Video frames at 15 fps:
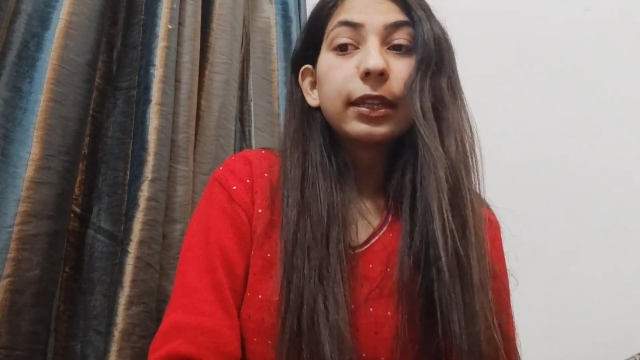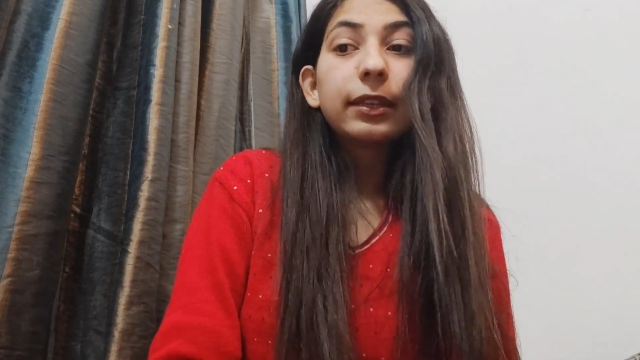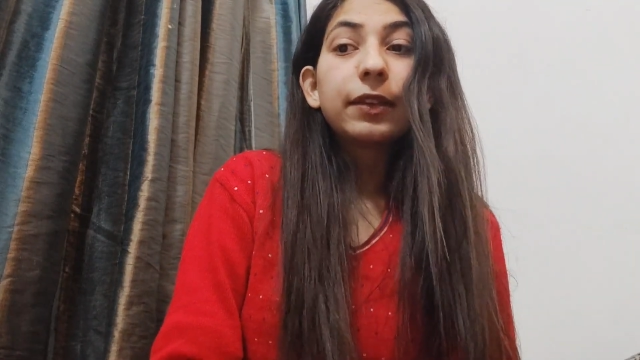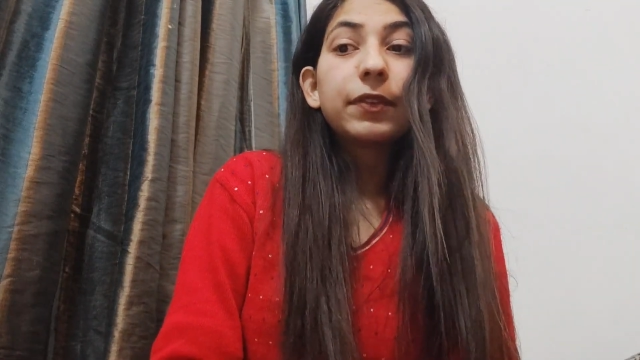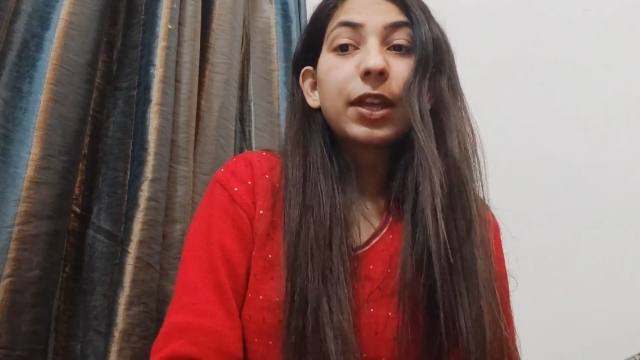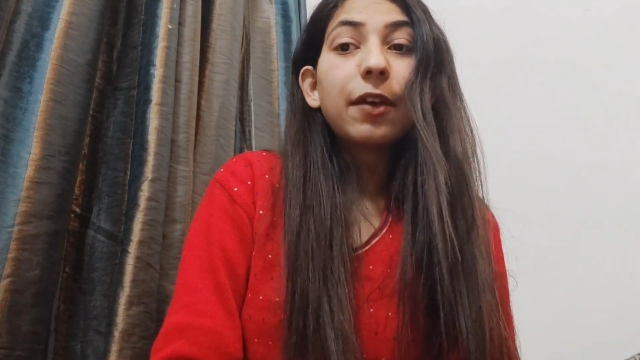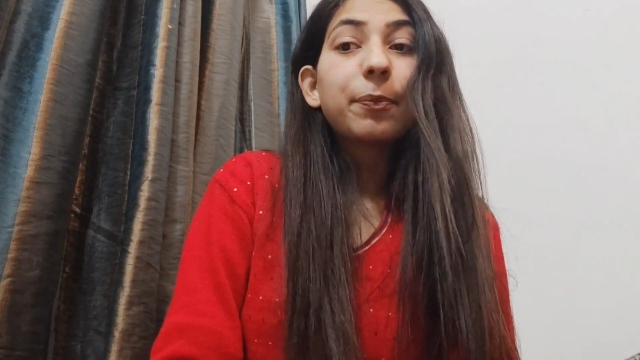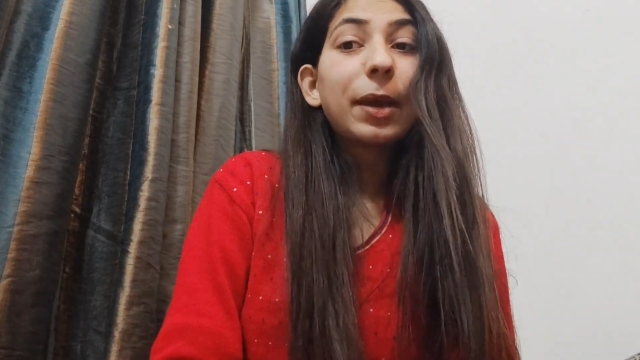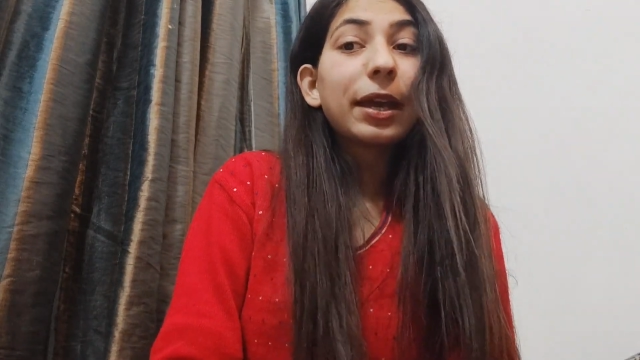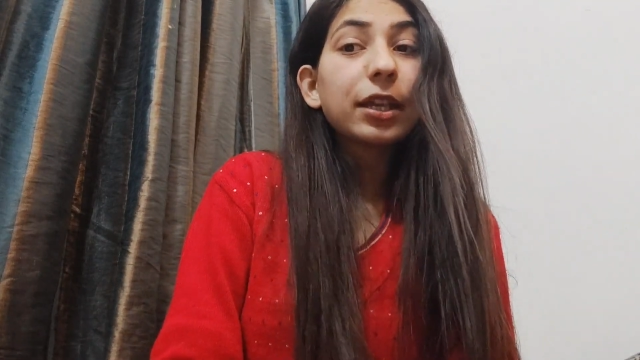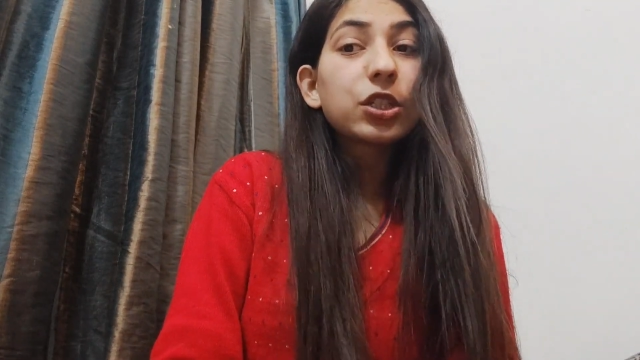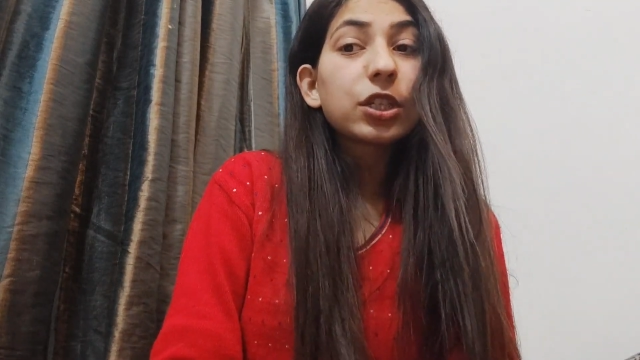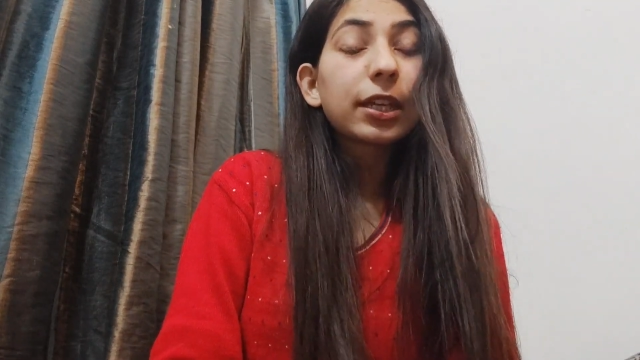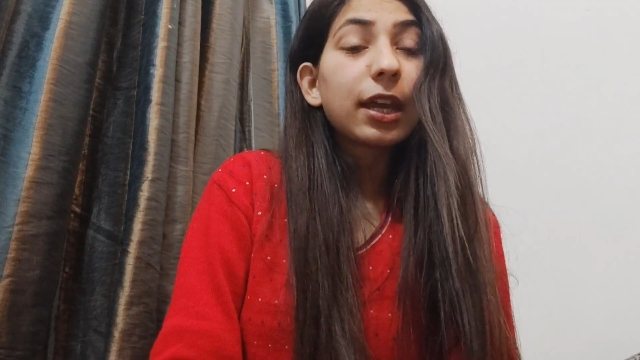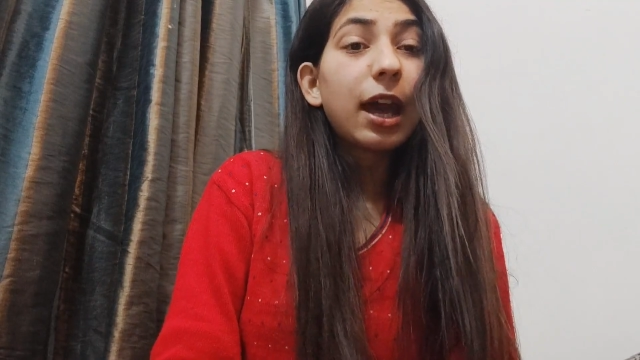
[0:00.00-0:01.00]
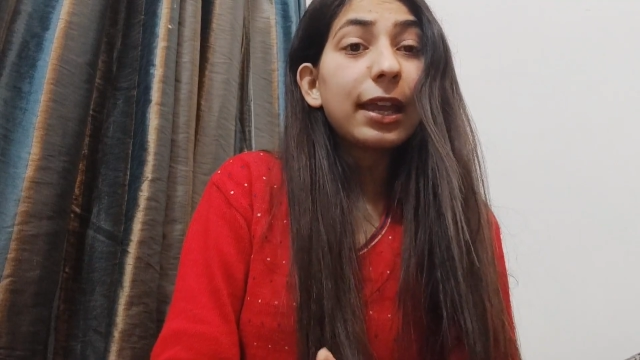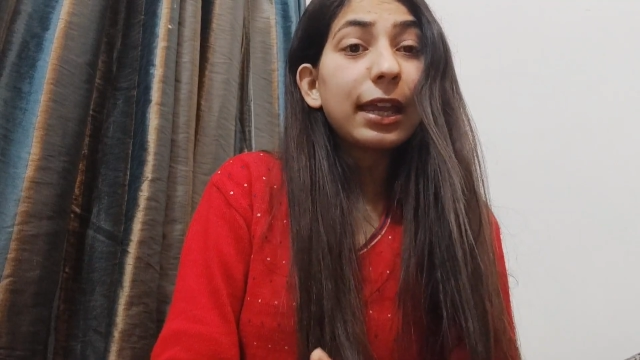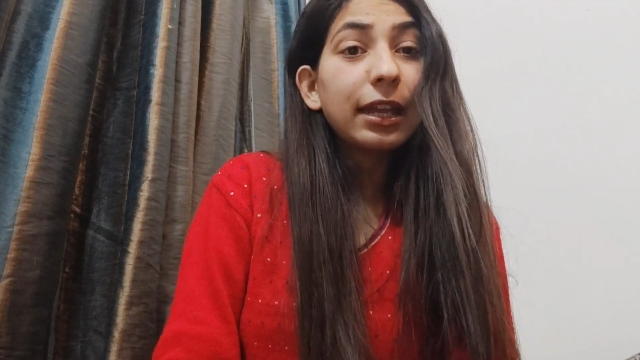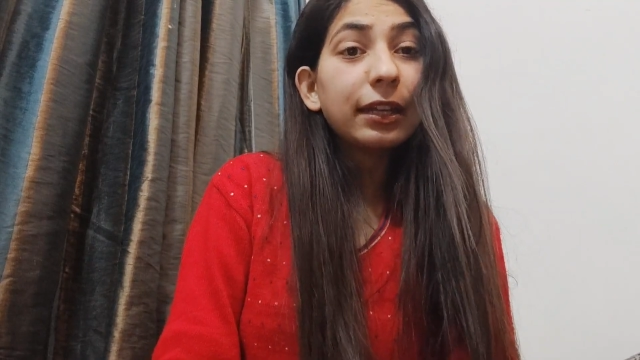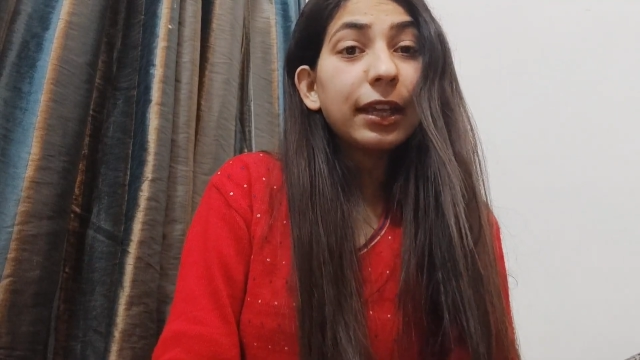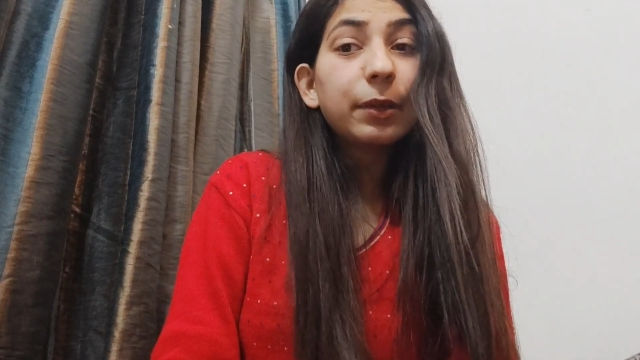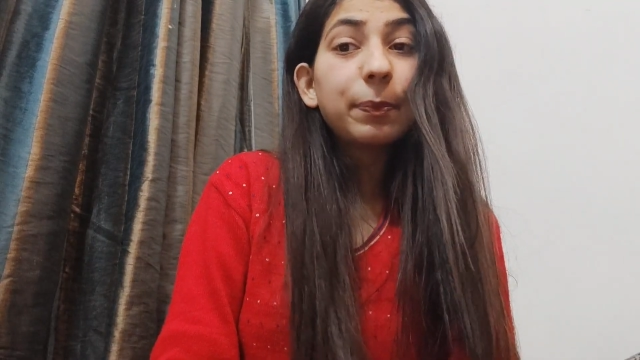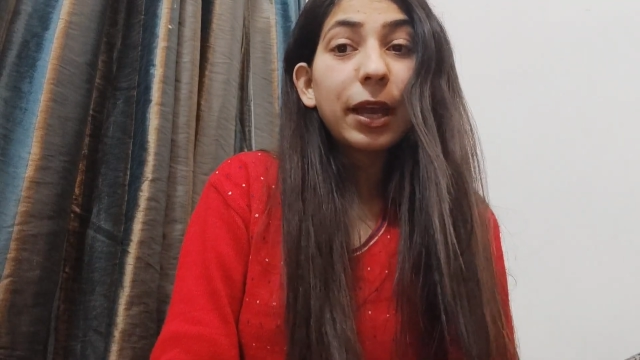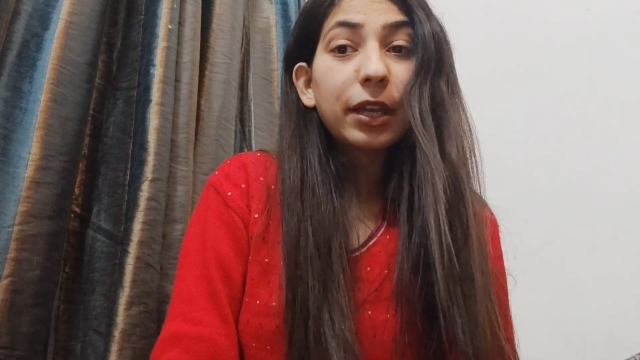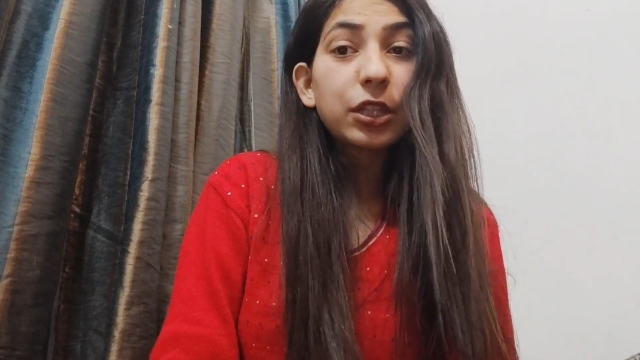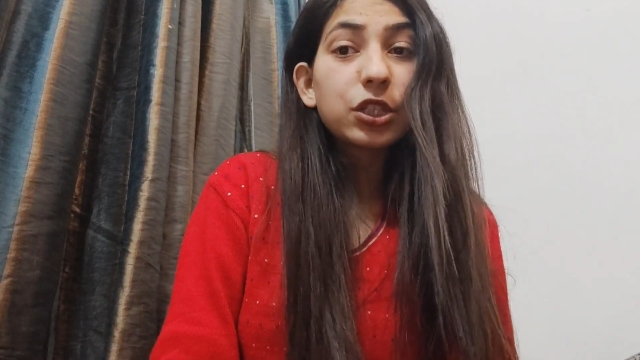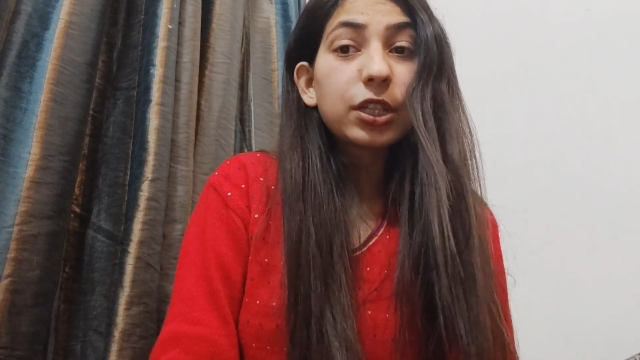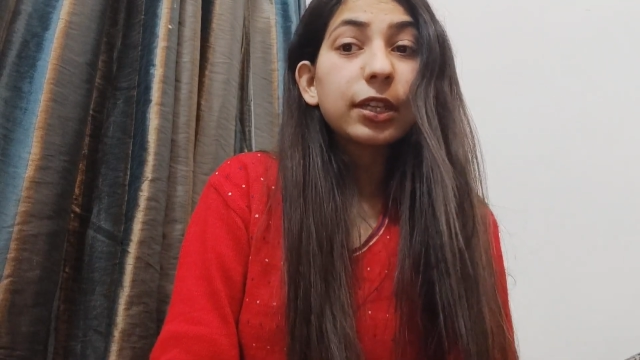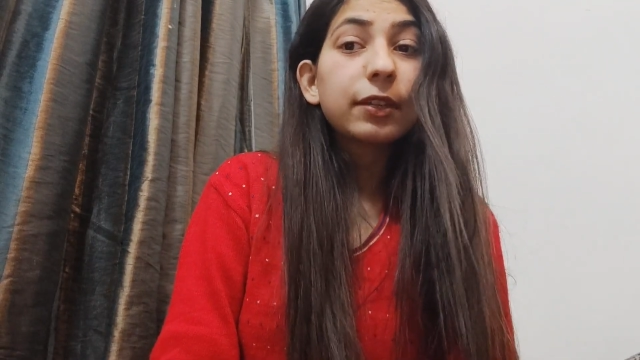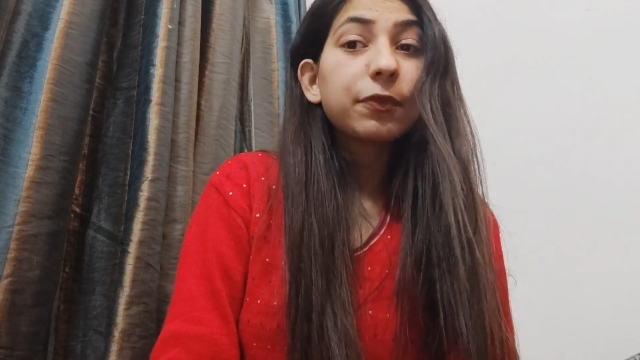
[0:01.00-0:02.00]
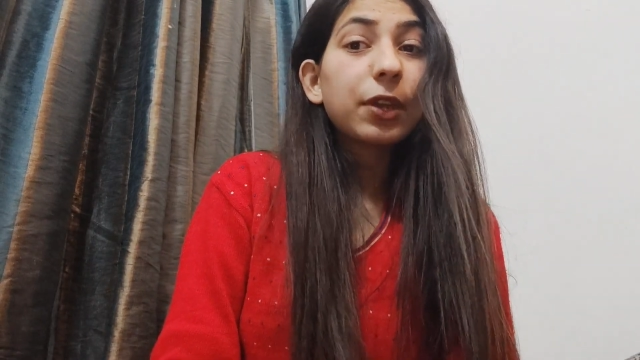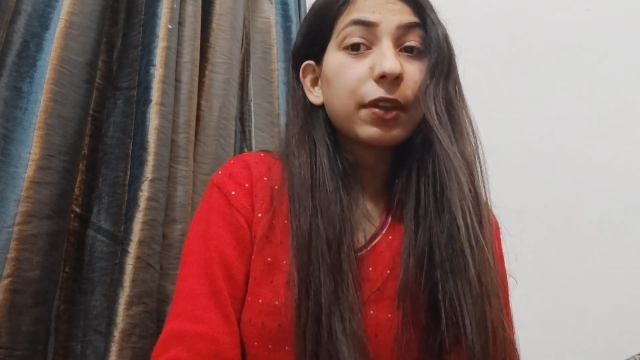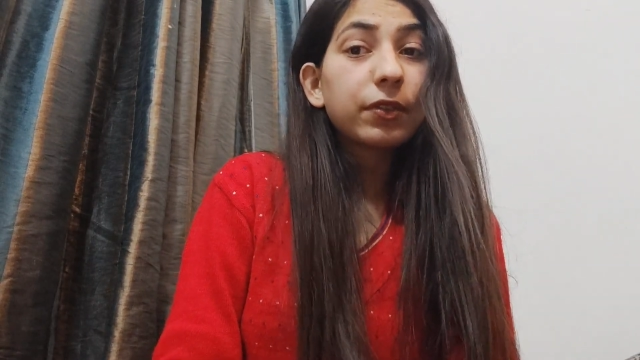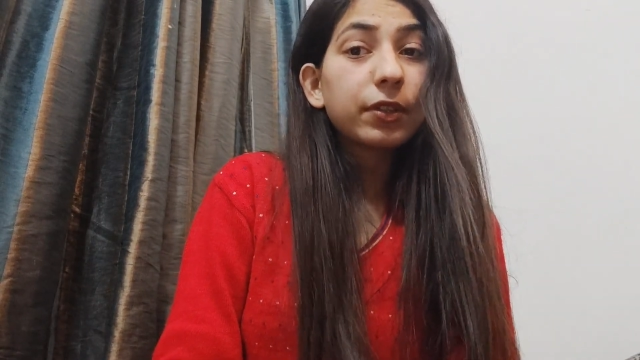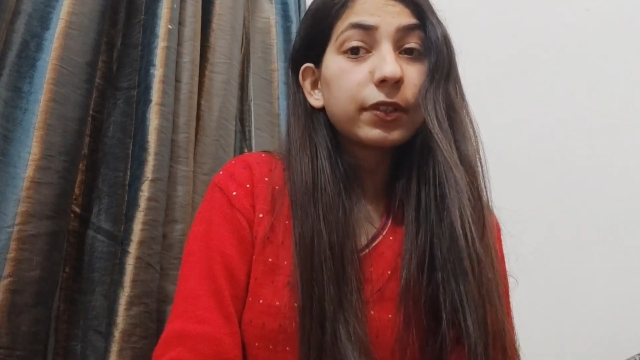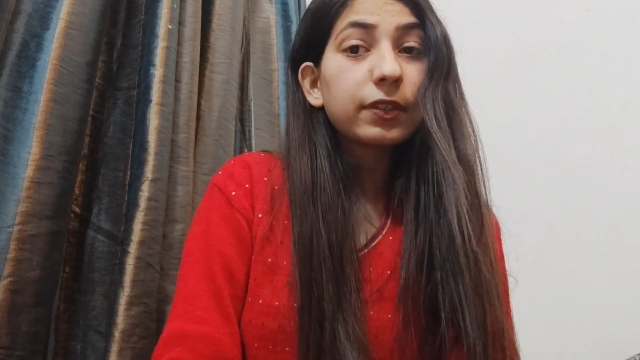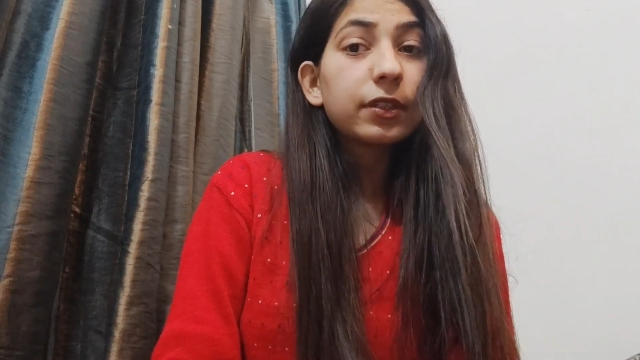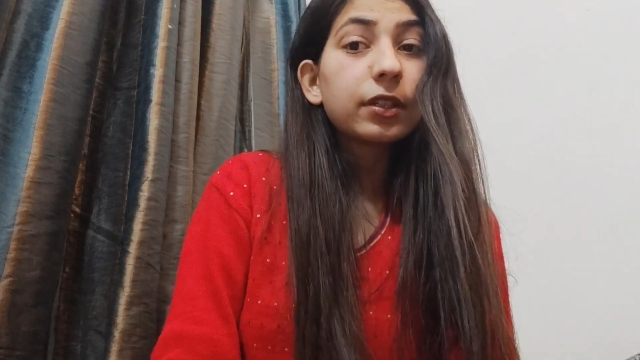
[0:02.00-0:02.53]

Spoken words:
Then we have packaging. Airtight packaging favors